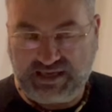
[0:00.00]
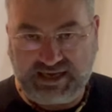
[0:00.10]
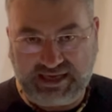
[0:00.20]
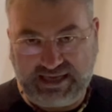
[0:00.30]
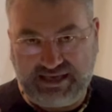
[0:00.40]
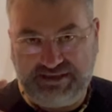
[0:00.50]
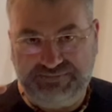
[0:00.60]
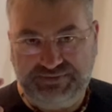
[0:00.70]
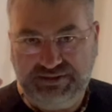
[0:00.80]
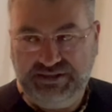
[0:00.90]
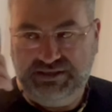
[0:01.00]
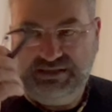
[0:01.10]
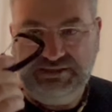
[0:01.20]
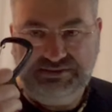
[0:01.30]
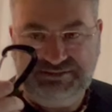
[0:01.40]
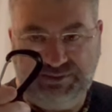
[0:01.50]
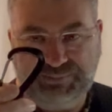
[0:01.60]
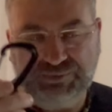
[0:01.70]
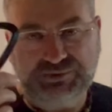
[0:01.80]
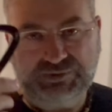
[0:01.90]
I have
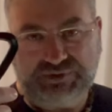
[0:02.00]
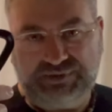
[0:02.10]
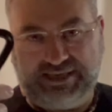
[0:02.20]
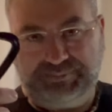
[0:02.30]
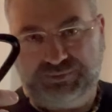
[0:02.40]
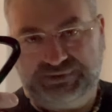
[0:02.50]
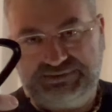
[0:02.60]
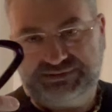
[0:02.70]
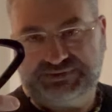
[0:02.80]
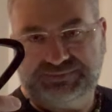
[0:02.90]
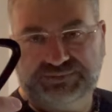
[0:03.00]
simple little clamp ones,